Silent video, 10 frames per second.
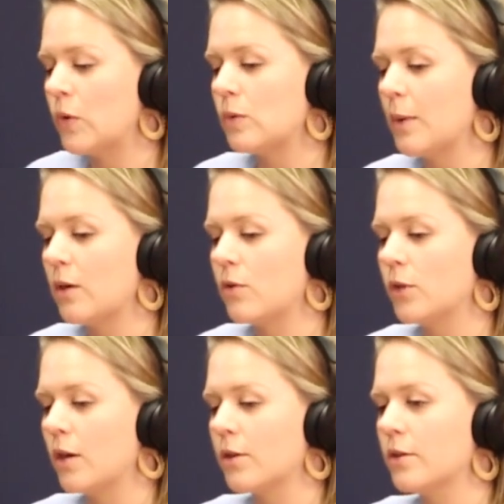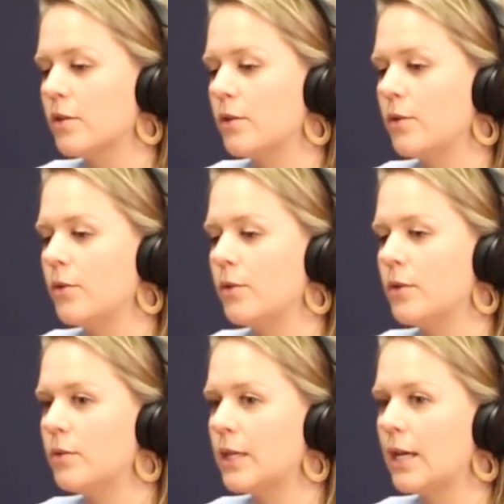most medical doctors who
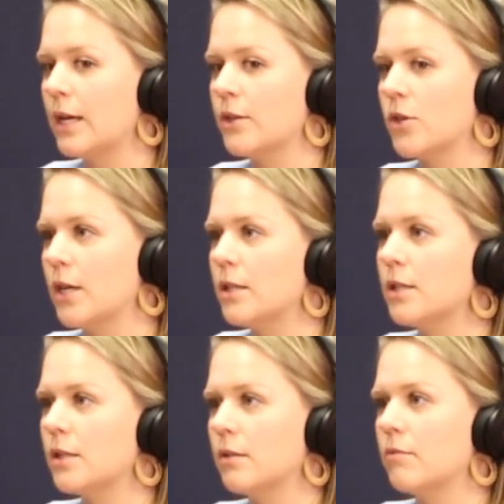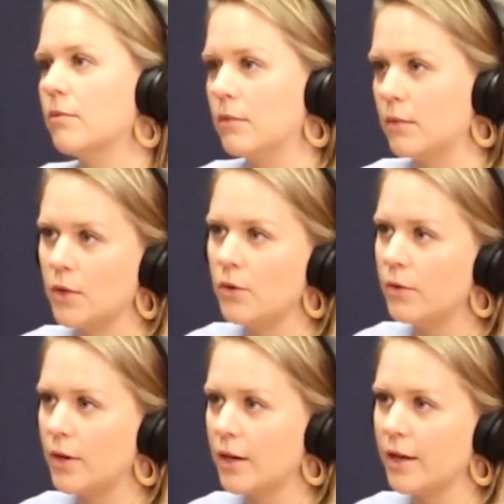do take insurance,
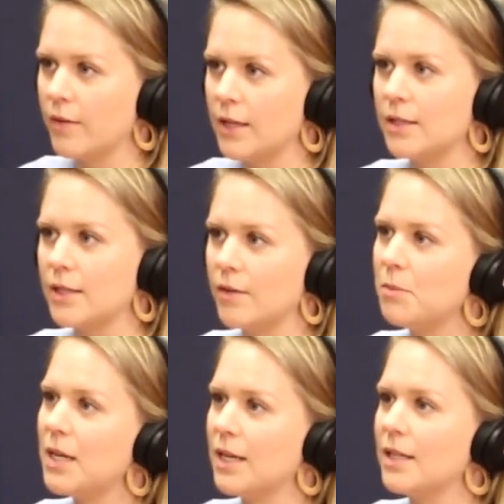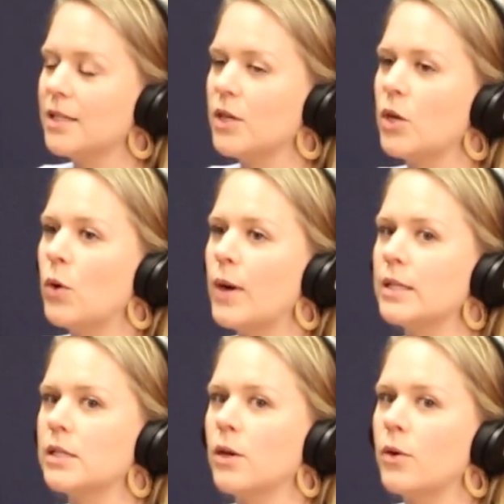you are given 7 minutes,
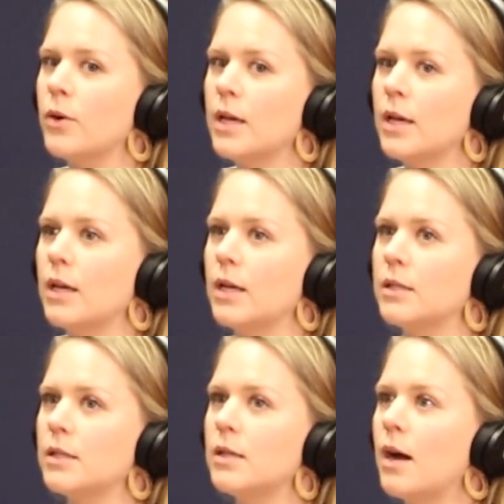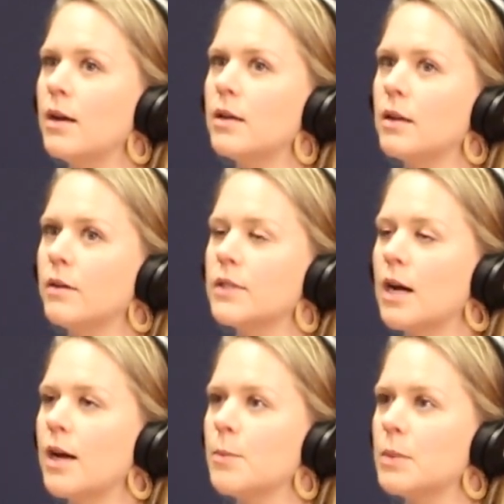And so it's not enough
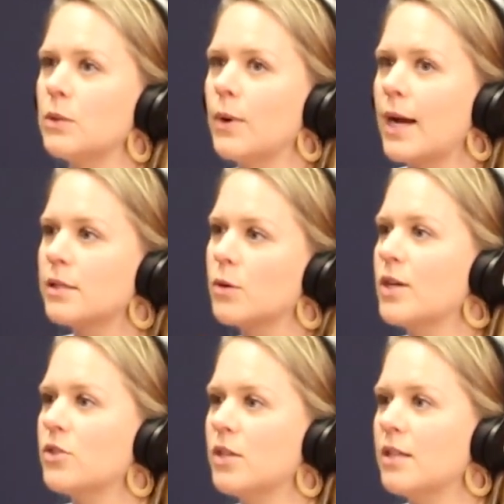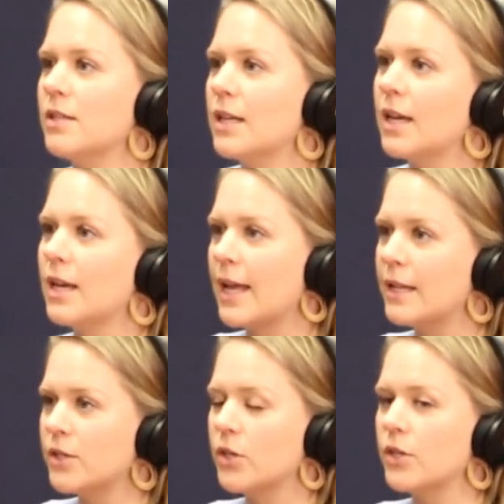time to ask questions and get
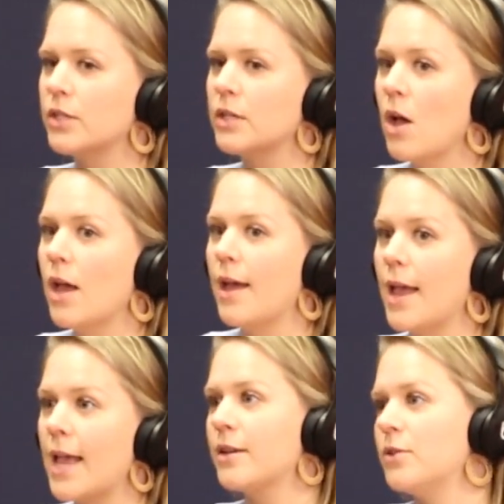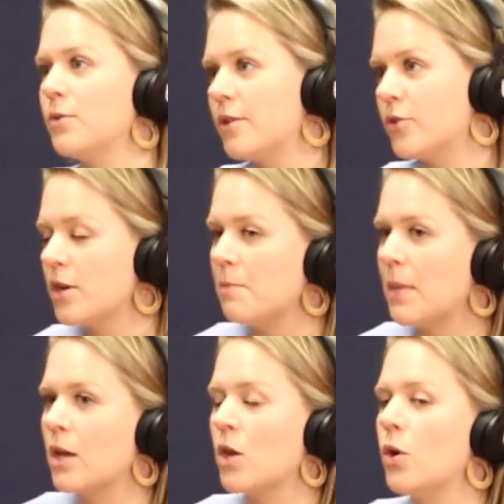answers and do the
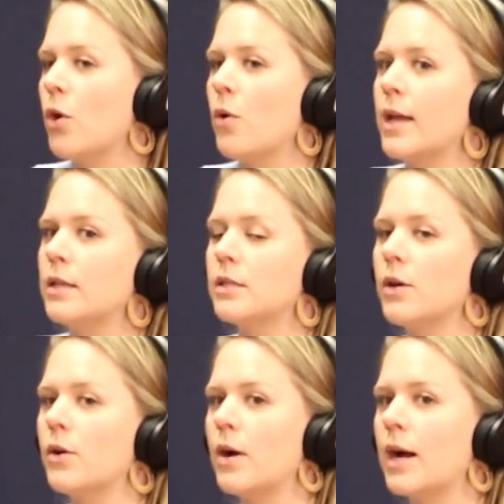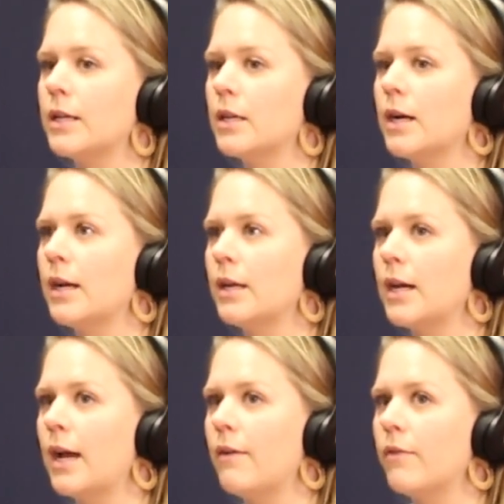treatment, And so I
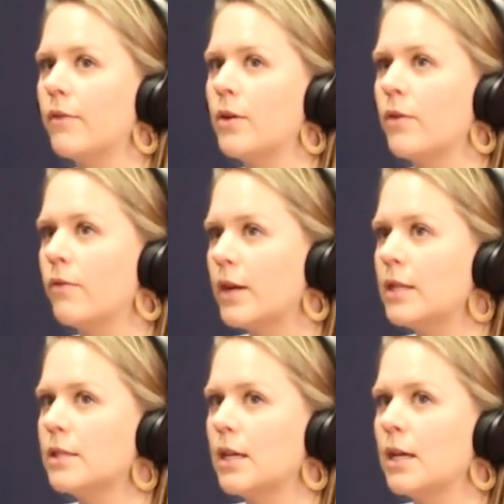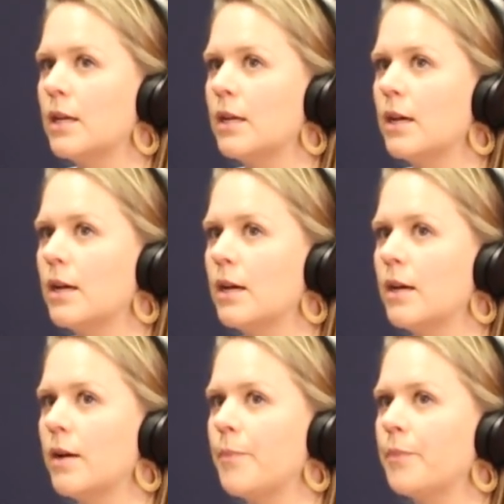have, friends and
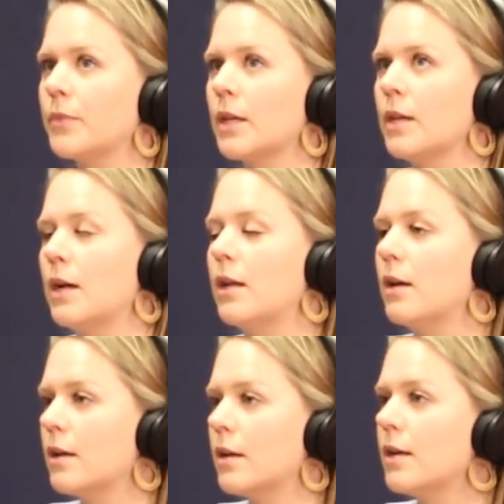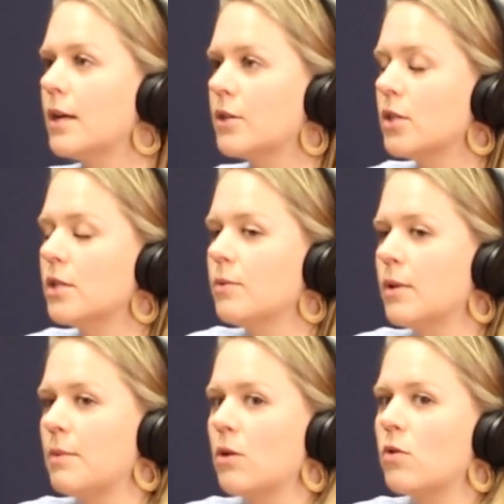a lot of connections
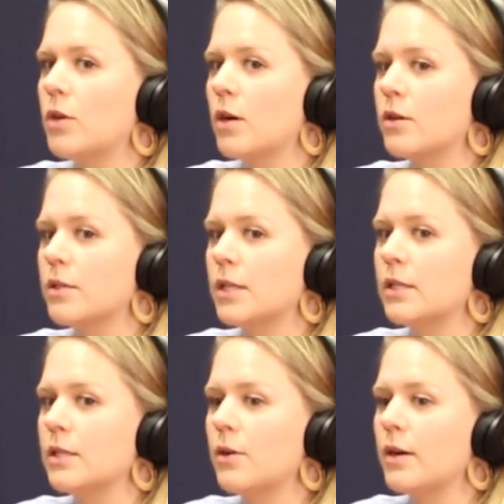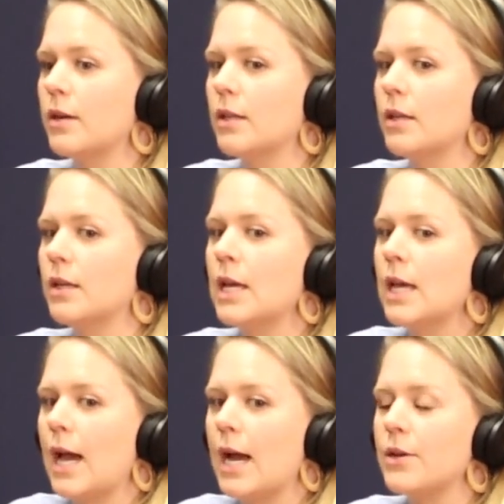with medical doctors. And so
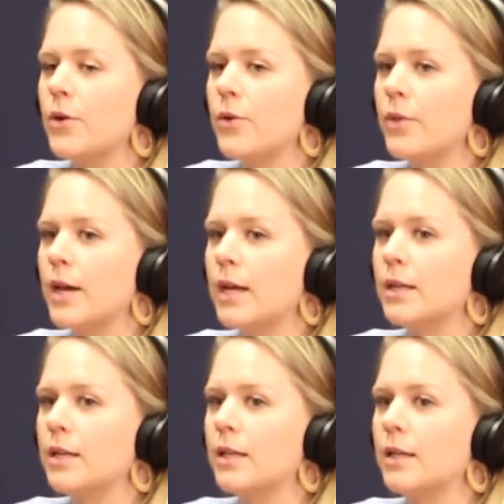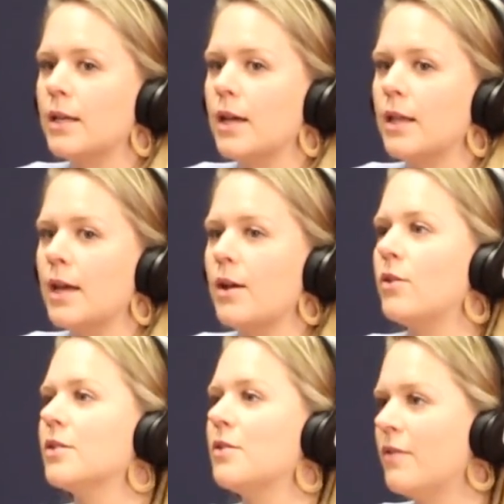I know that they
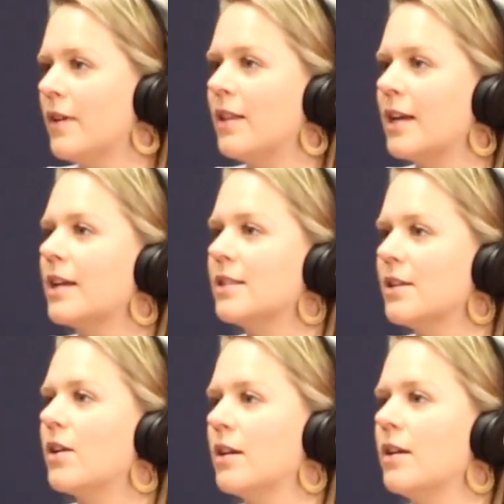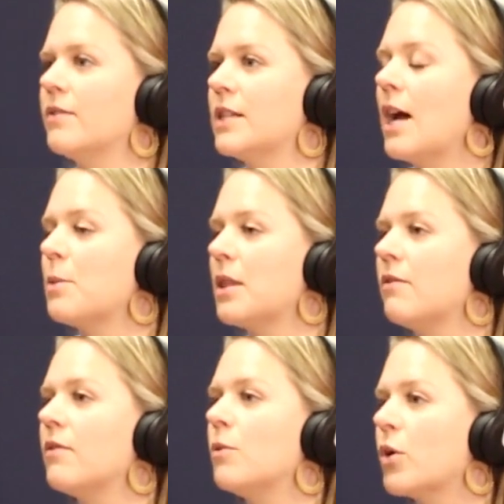also feel like it's not enough time, and
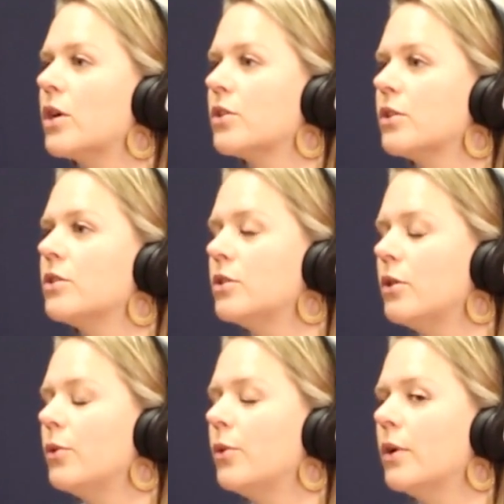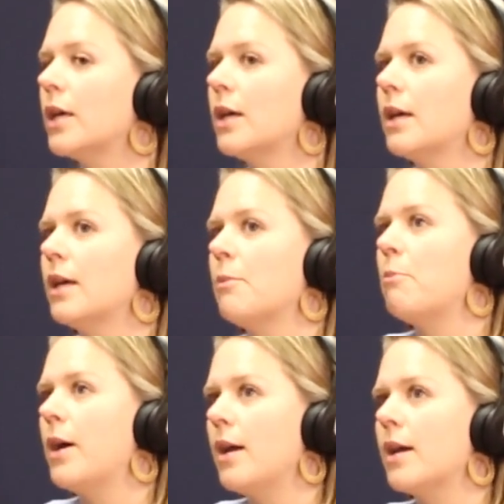they feel pressured too.
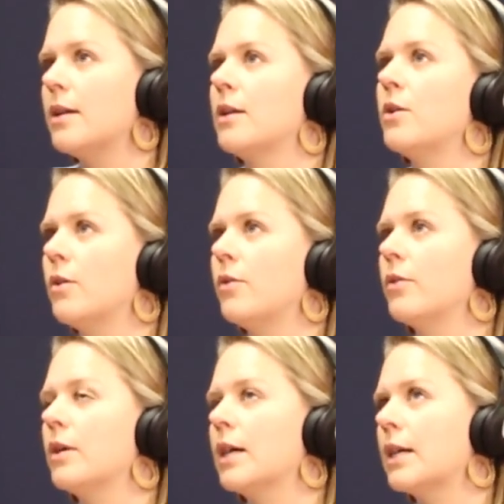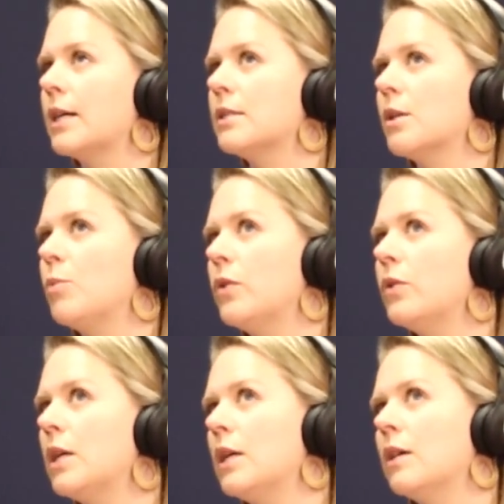But, I guess the
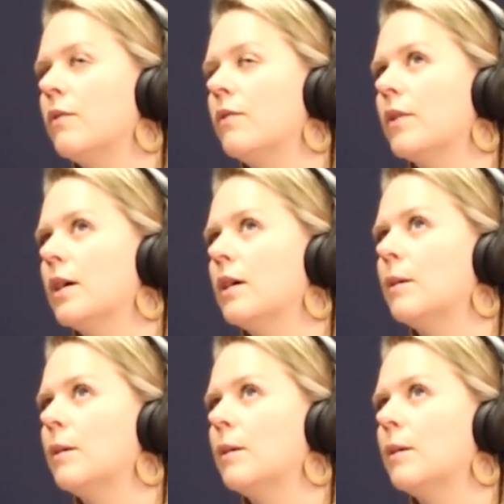beauty of